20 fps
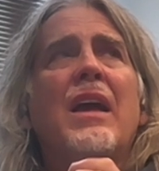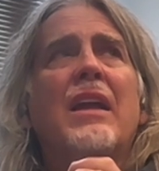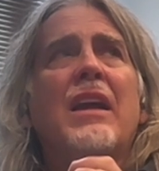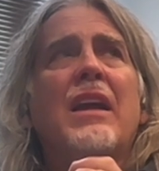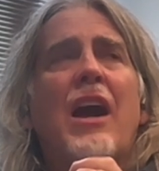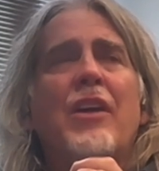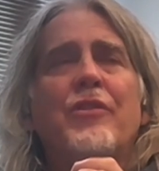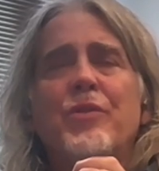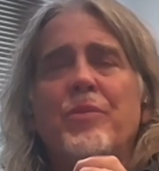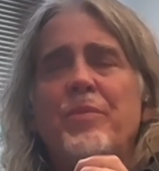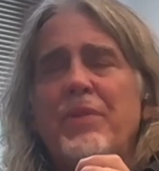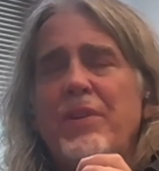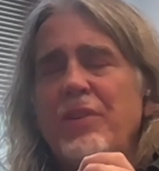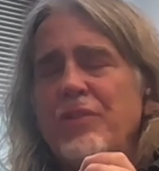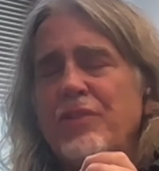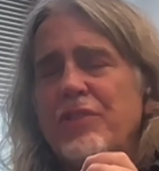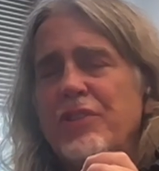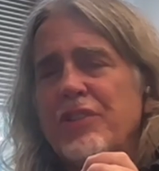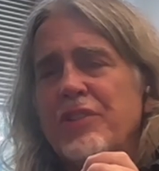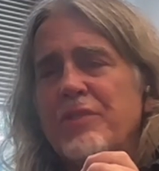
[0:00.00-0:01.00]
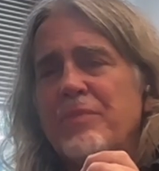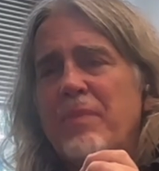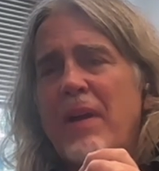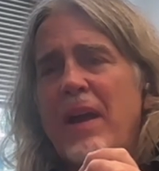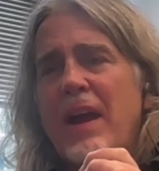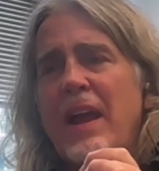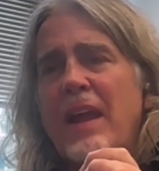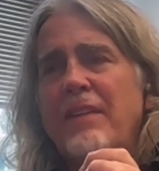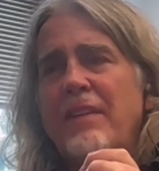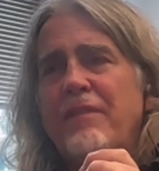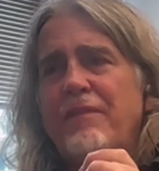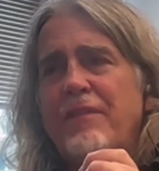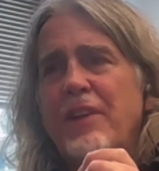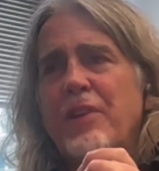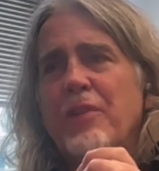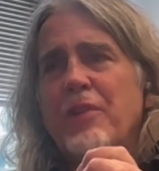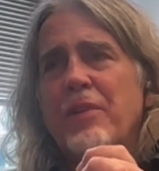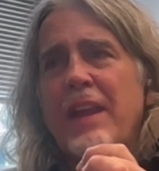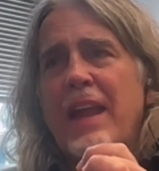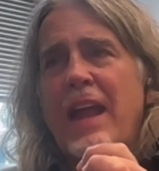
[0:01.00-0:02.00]
contributions by
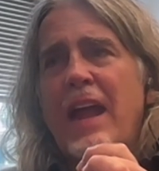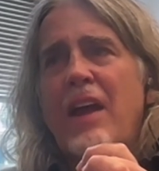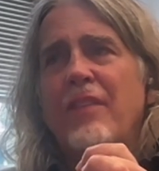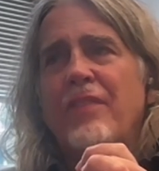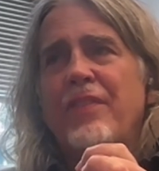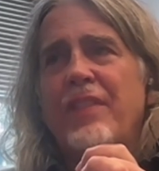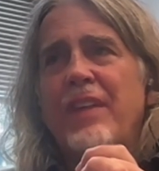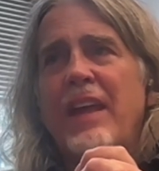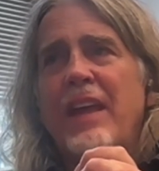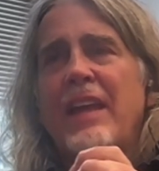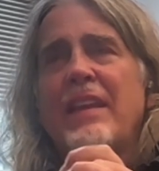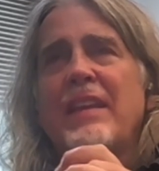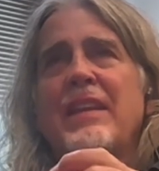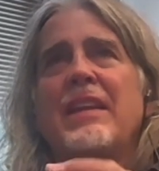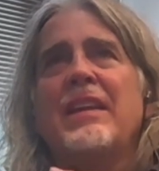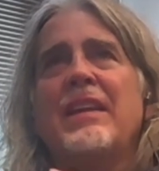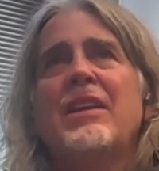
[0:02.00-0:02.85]
figuring out that